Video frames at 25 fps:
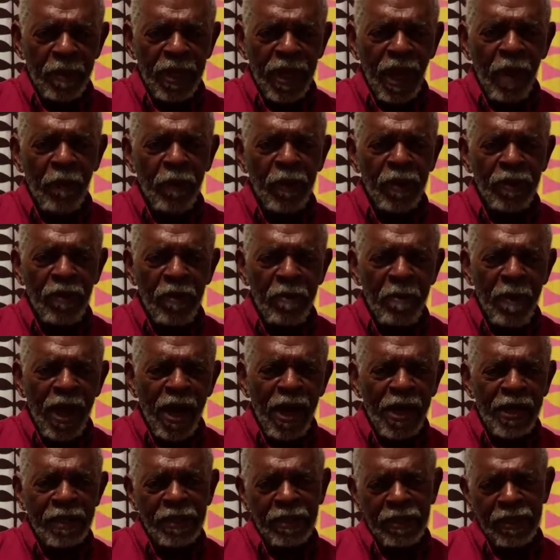And I would
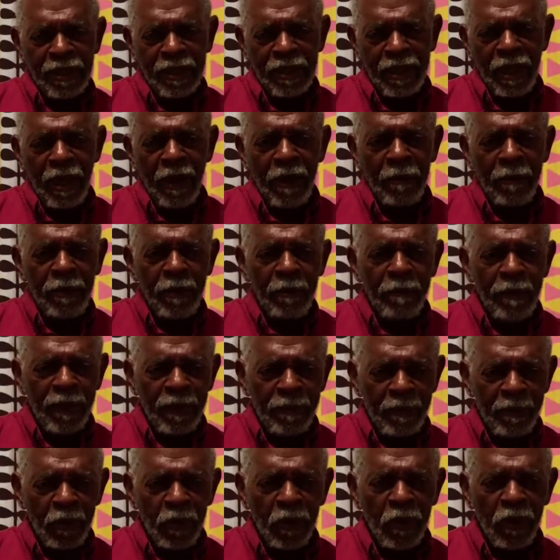remind the
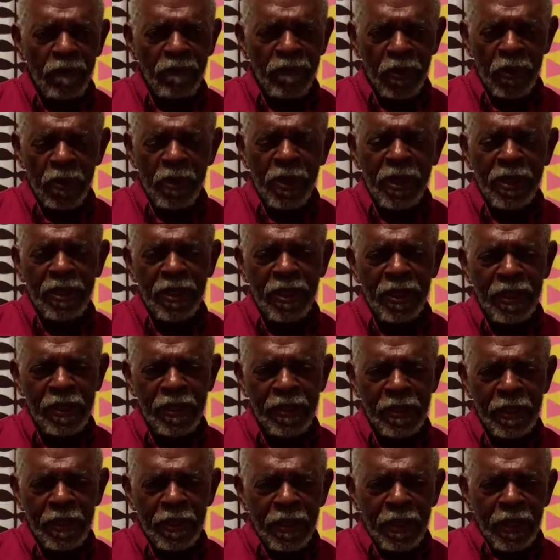people who are viewing
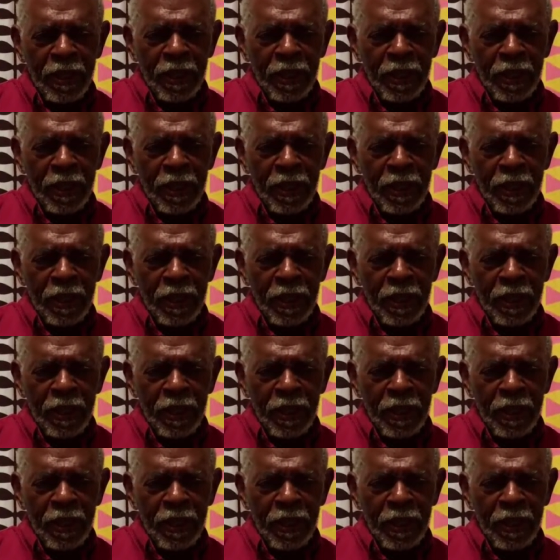this